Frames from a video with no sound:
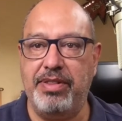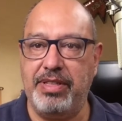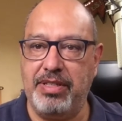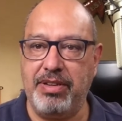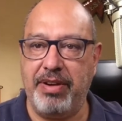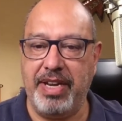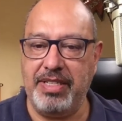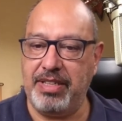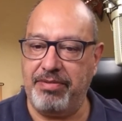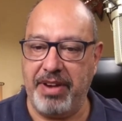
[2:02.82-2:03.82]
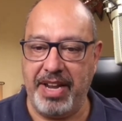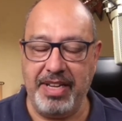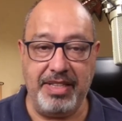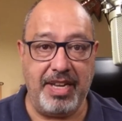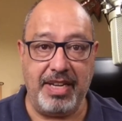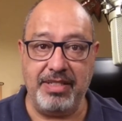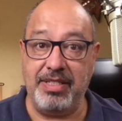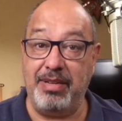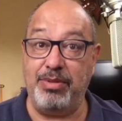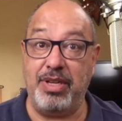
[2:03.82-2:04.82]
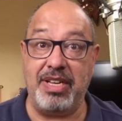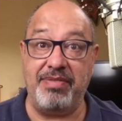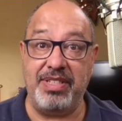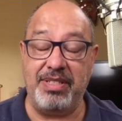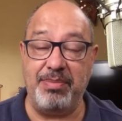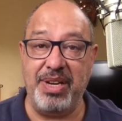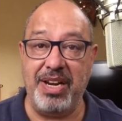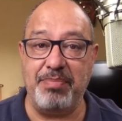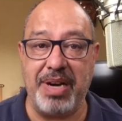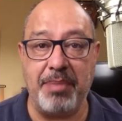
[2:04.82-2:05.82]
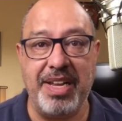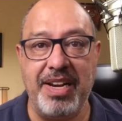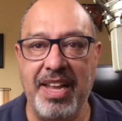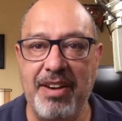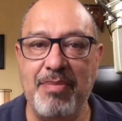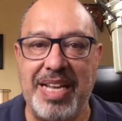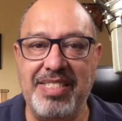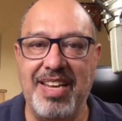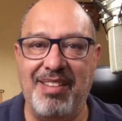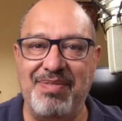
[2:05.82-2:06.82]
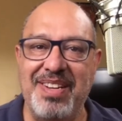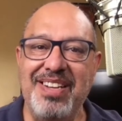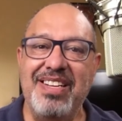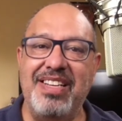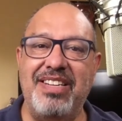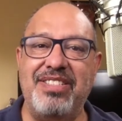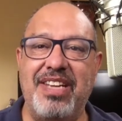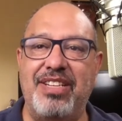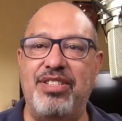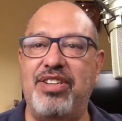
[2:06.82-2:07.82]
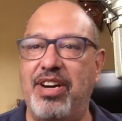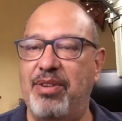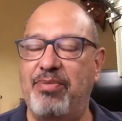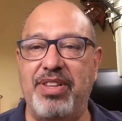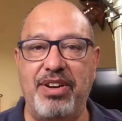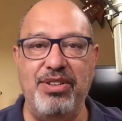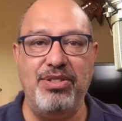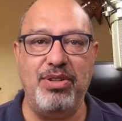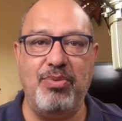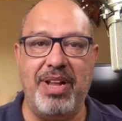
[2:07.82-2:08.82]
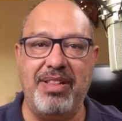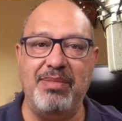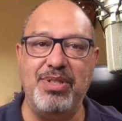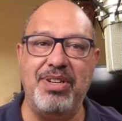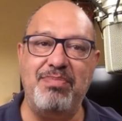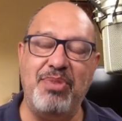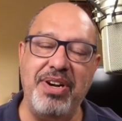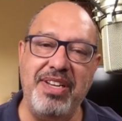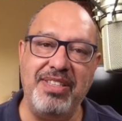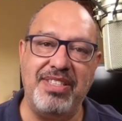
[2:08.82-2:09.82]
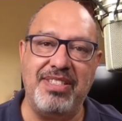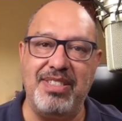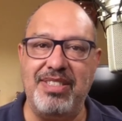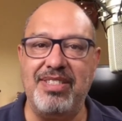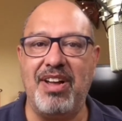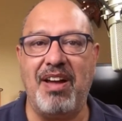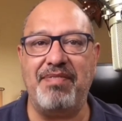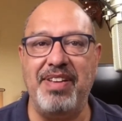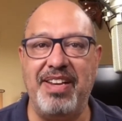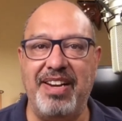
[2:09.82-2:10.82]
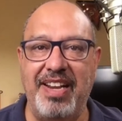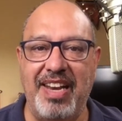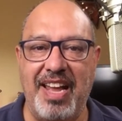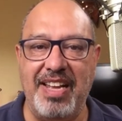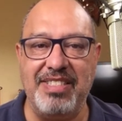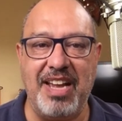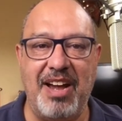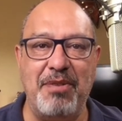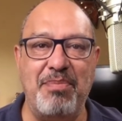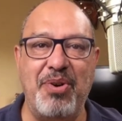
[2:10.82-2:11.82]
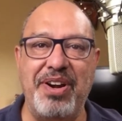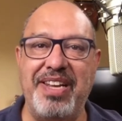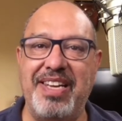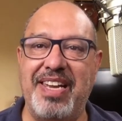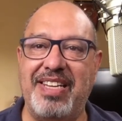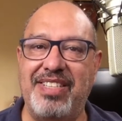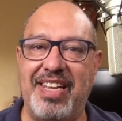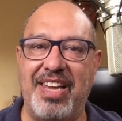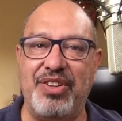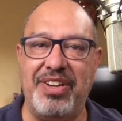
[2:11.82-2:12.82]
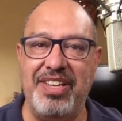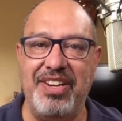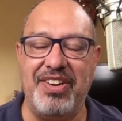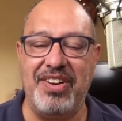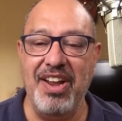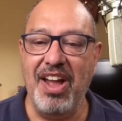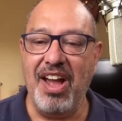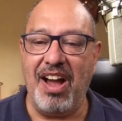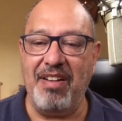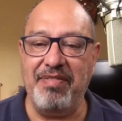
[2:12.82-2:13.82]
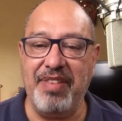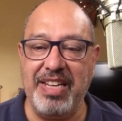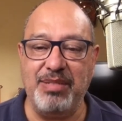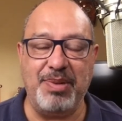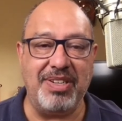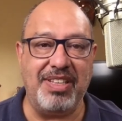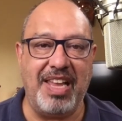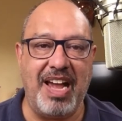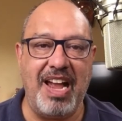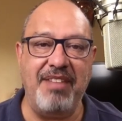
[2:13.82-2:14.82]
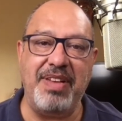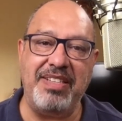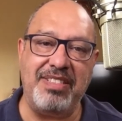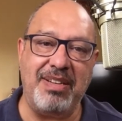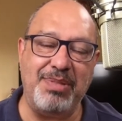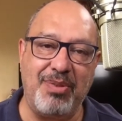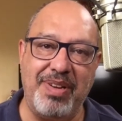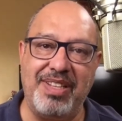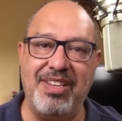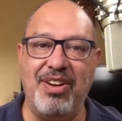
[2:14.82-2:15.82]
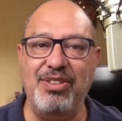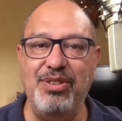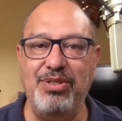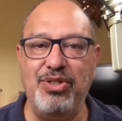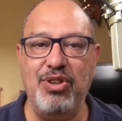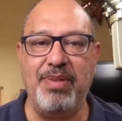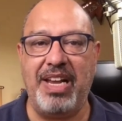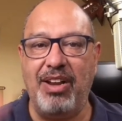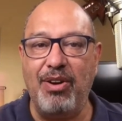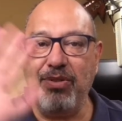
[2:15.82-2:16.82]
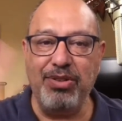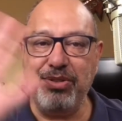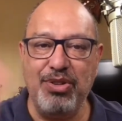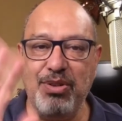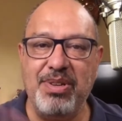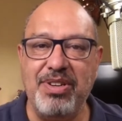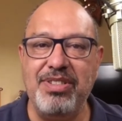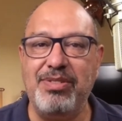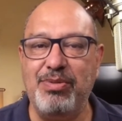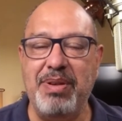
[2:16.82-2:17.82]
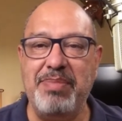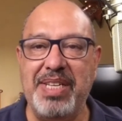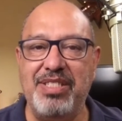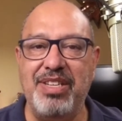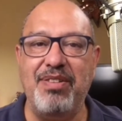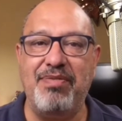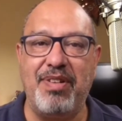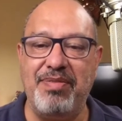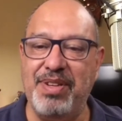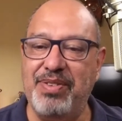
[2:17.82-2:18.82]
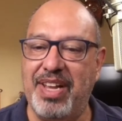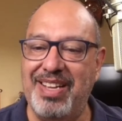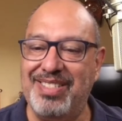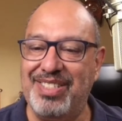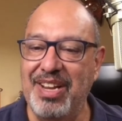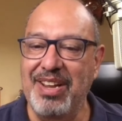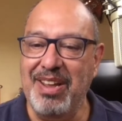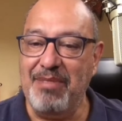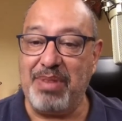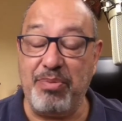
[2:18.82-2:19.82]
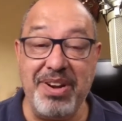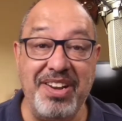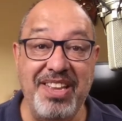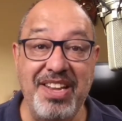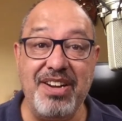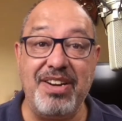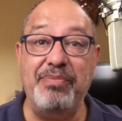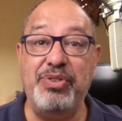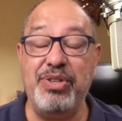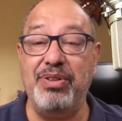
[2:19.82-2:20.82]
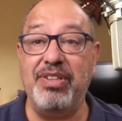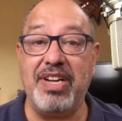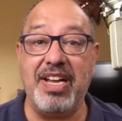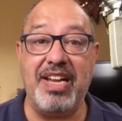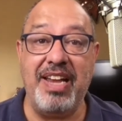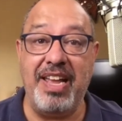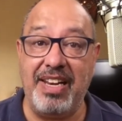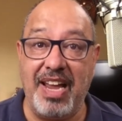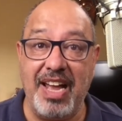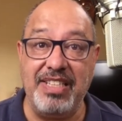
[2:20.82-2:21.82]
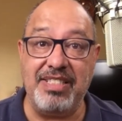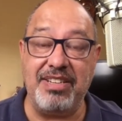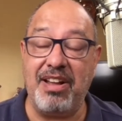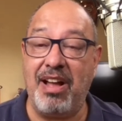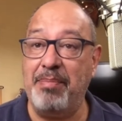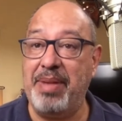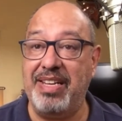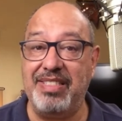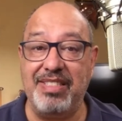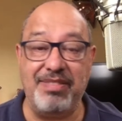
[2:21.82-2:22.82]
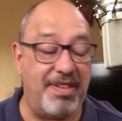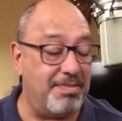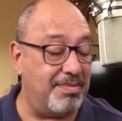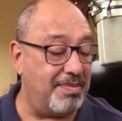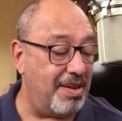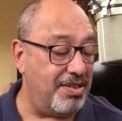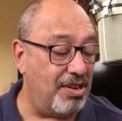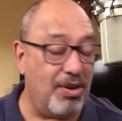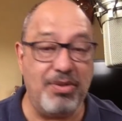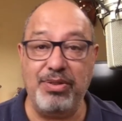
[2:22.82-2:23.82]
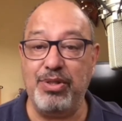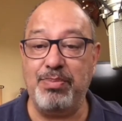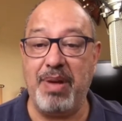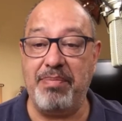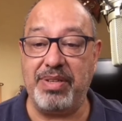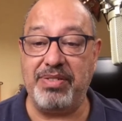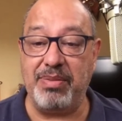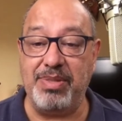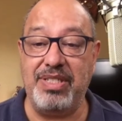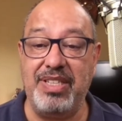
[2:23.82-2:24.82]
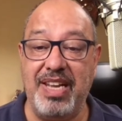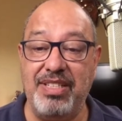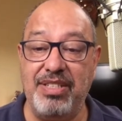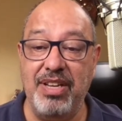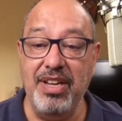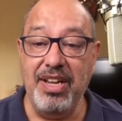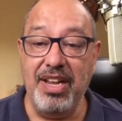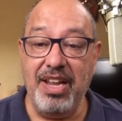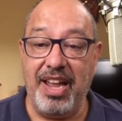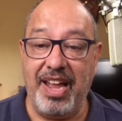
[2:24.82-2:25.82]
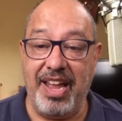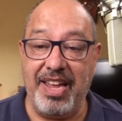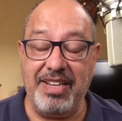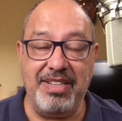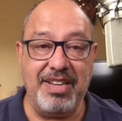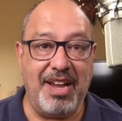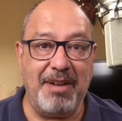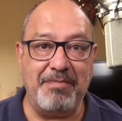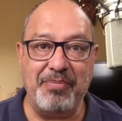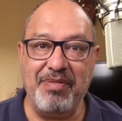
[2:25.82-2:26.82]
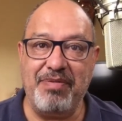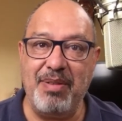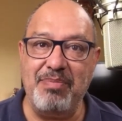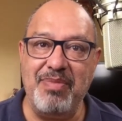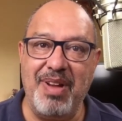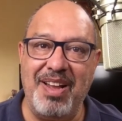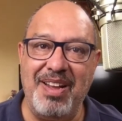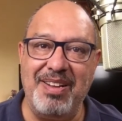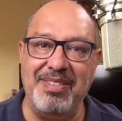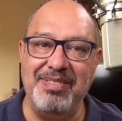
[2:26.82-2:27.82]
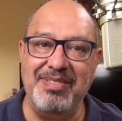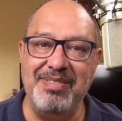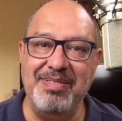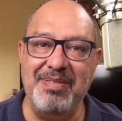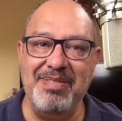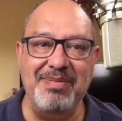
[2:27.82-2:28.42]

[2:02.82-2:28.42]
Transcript: for this crazy rain that seemed to have disappeared. But I'm getting ahead of myself. Let us get started with our usual welcomes. Good morning. This is Coffee and Headlines, our morning get together here on Facebook Live and subsequently on YouTube. Hello, YouTubers. We missed you for a few days. But we're here to look at headlines and comments from local newspapers, from state, and um, from uh,